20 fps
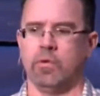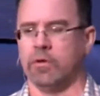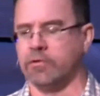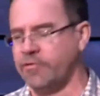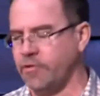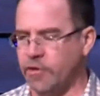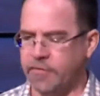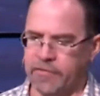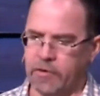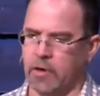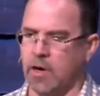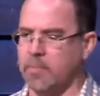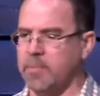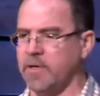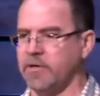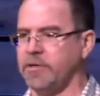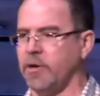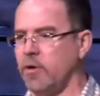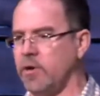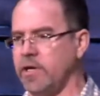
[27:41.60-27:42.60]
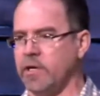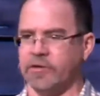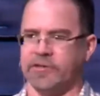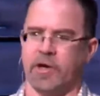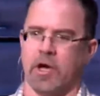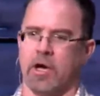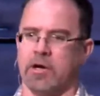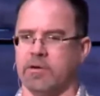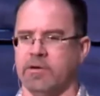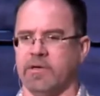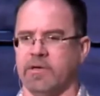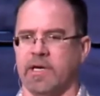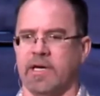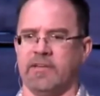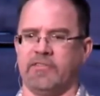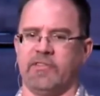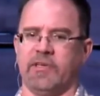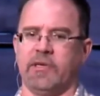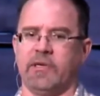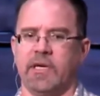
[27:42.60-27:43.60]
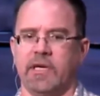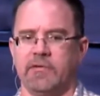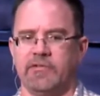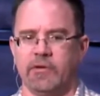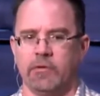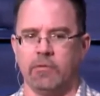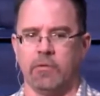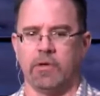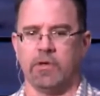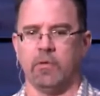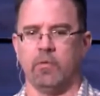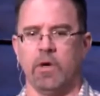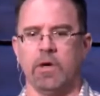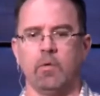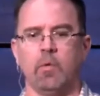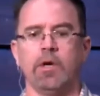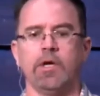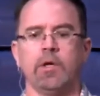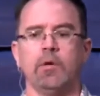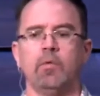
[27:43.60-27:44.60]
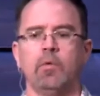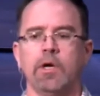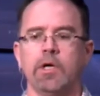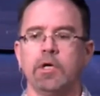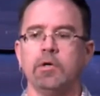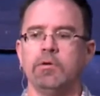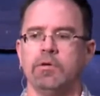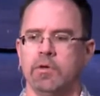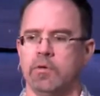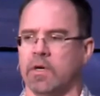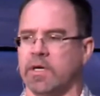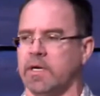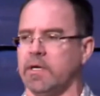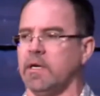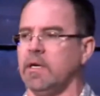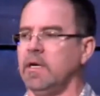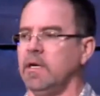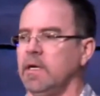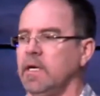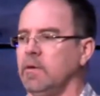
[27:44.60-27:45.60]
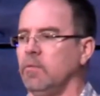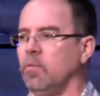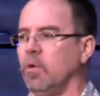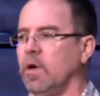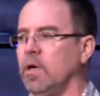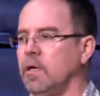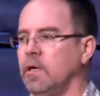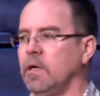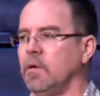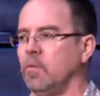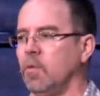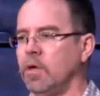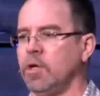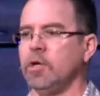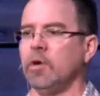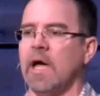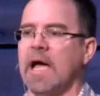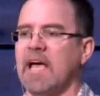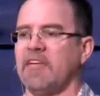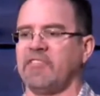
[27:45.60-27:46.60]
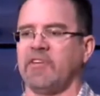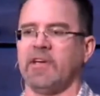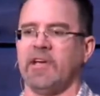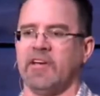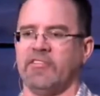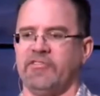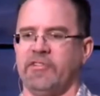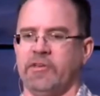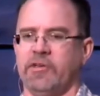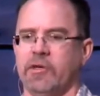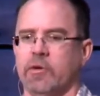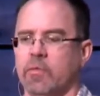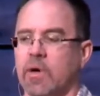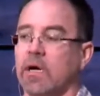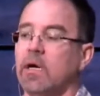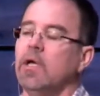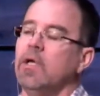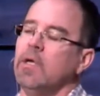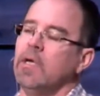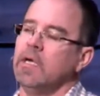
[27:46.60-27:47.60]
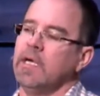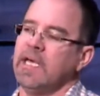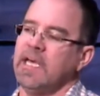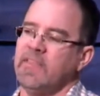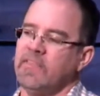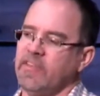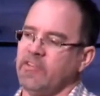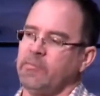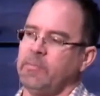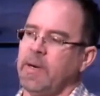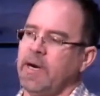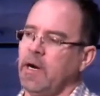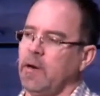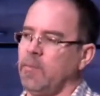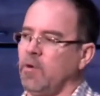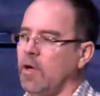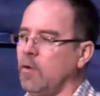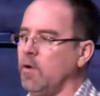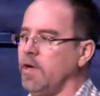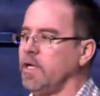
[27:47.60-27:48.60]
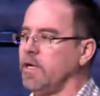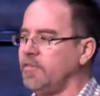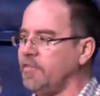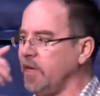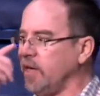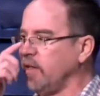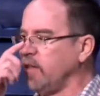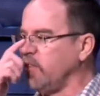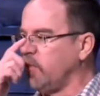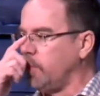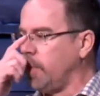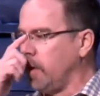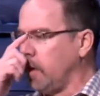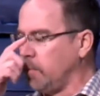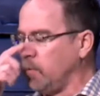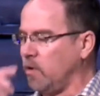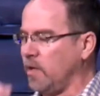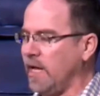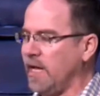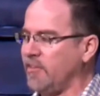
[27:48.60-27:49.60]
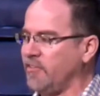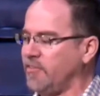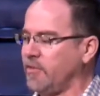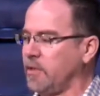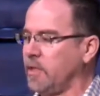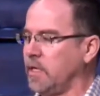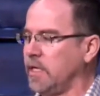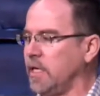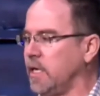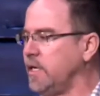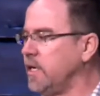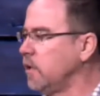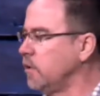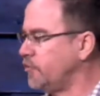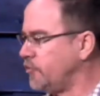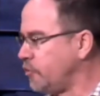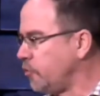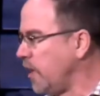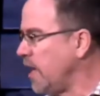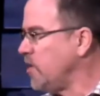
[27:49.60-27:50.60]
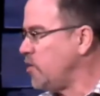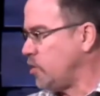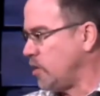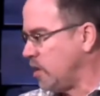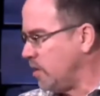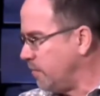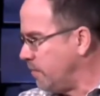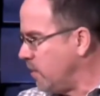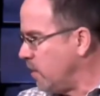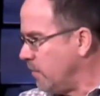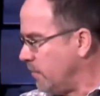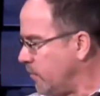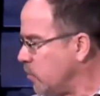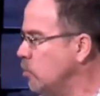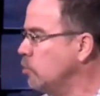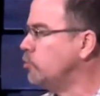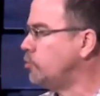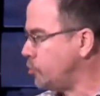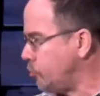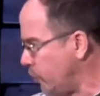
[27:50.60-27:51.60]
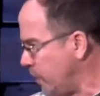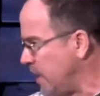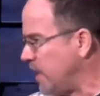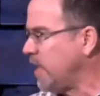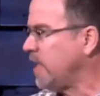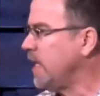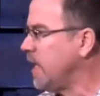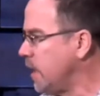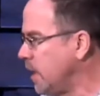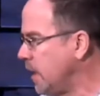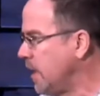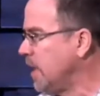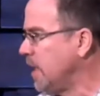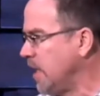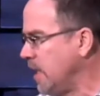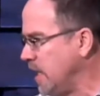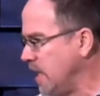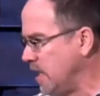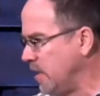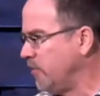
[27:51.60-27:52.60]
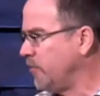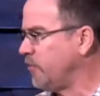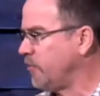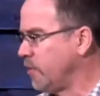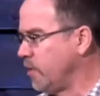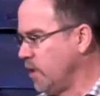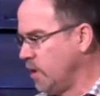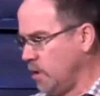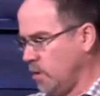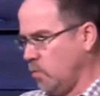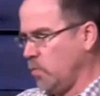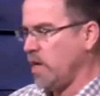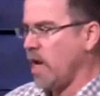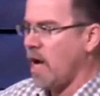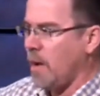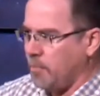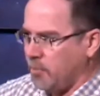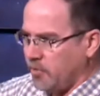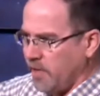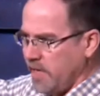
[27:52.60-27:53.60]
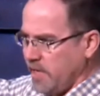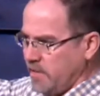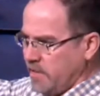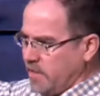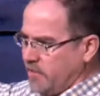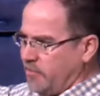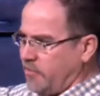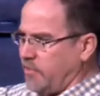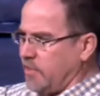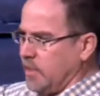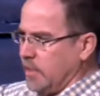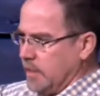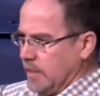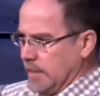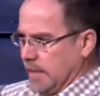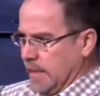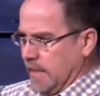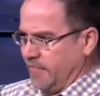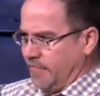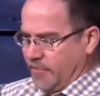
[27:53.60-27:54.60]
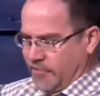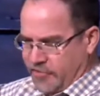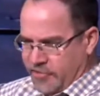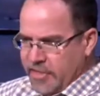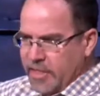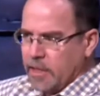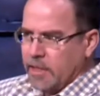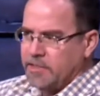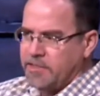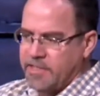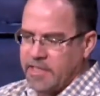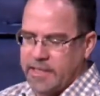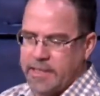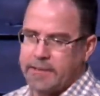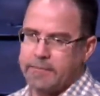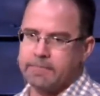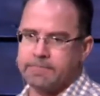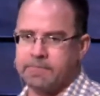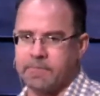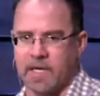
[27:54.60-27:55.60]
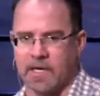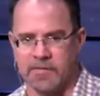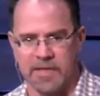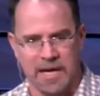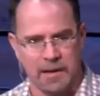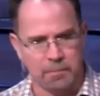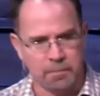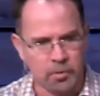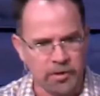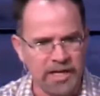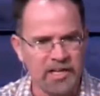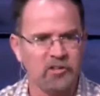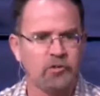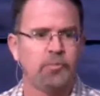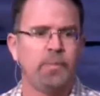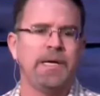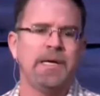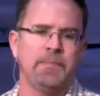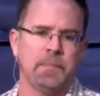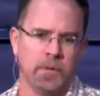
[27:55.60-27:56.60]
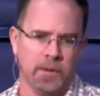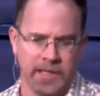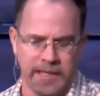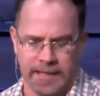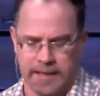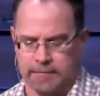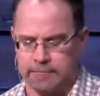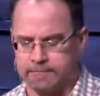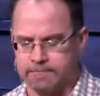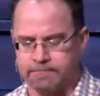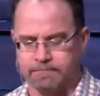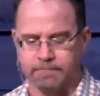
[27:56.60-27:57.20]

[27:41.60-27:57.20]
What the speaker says: so if you're up here, Tony, you're talking to us, and so what are you doing, and what are you asking us to do? Well, in this parable, I want you to think of this parable as an illustration of who Trinity is. We operate this facility that brings people in